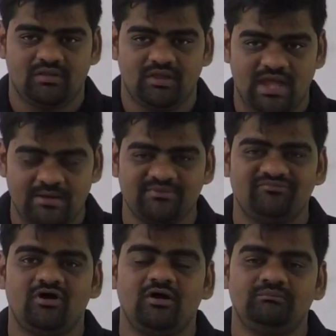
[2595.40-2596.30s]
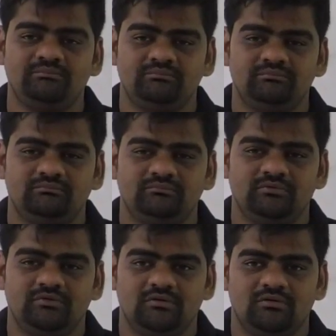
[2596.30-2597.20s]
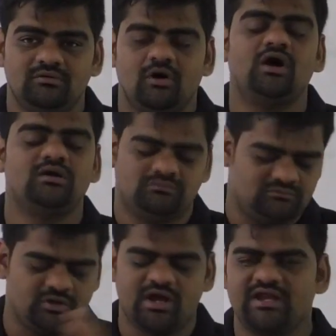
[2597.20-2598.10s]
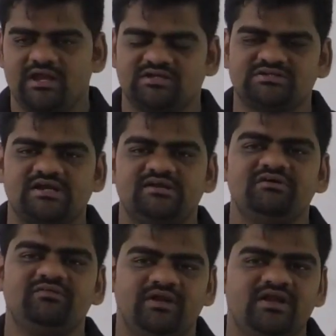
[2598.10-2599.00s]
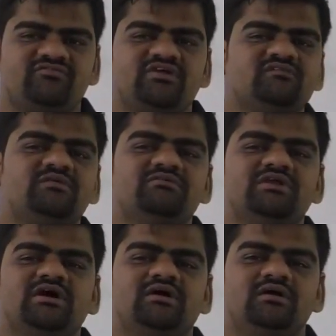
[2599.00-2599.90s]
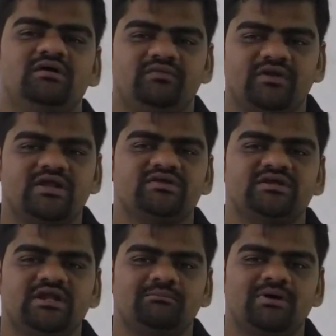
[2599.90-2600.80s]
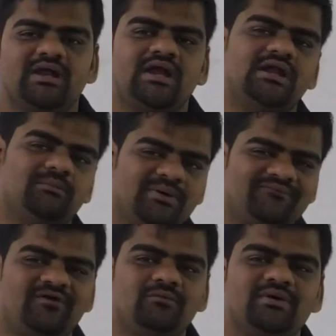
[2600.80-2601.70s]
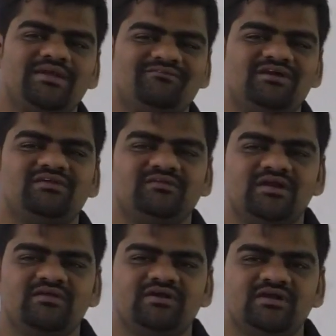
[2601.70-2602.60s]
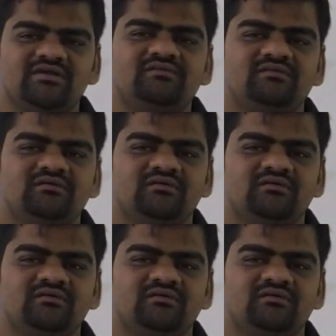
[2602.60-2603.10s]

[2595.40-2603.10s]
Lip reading: can be formed? Or I started with the difference between a 3-digit number and number formed by reversing the digit is